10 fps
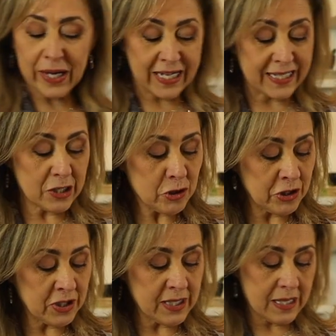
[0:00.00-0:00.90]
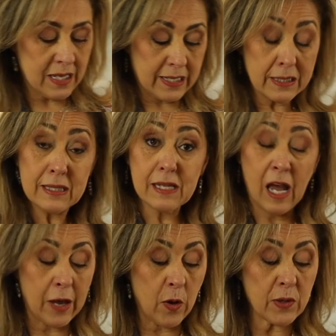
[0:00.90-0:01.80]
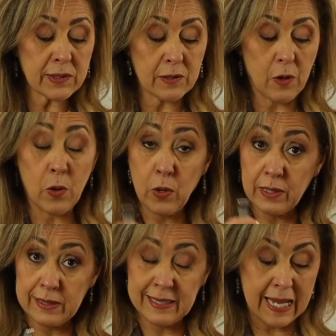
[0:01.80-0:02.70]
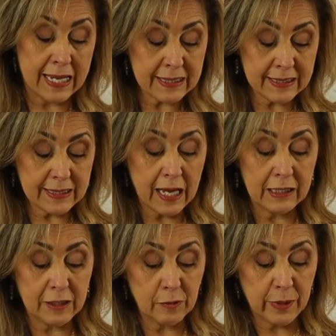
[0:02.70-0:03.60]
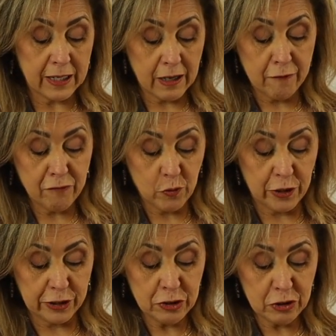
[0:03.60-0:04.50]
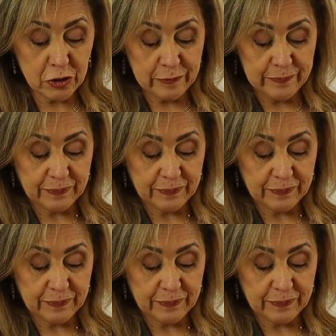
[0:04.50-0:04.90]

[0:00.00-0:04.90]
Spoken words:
in addition to this, I also zest a little bit of orange,